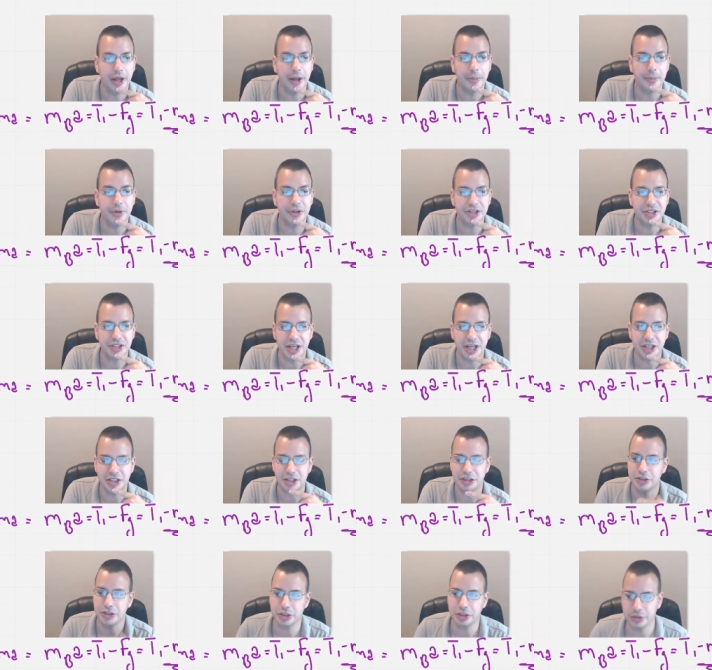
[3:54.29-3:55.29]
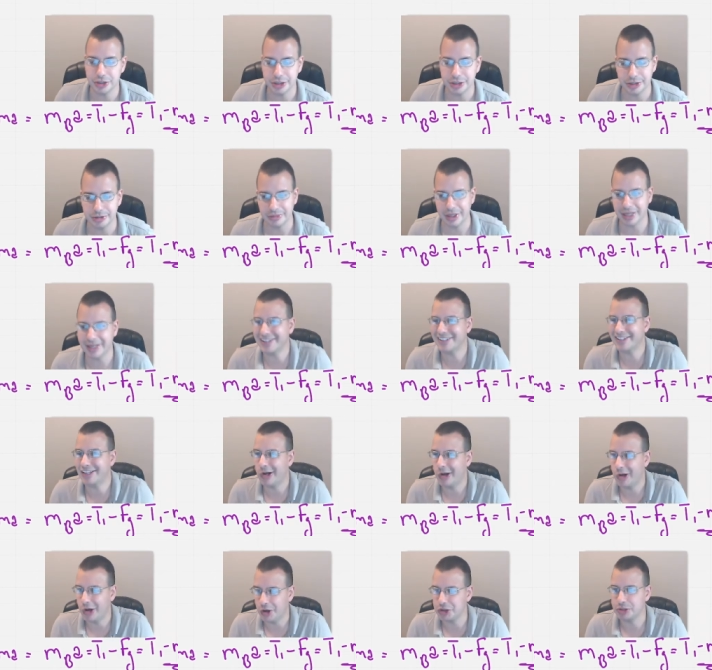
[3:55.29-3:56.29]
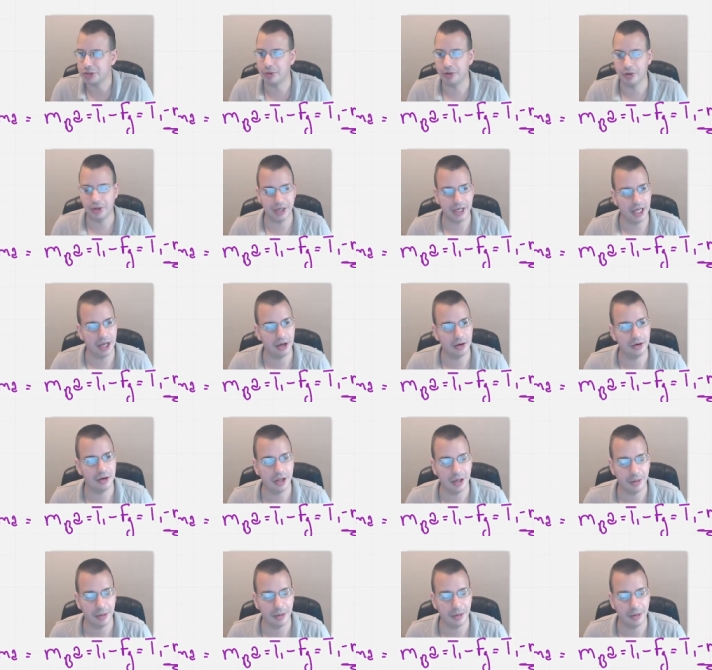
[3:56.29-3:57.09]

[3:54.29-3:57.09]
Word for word: but this tension two is, I guess, also pulling down.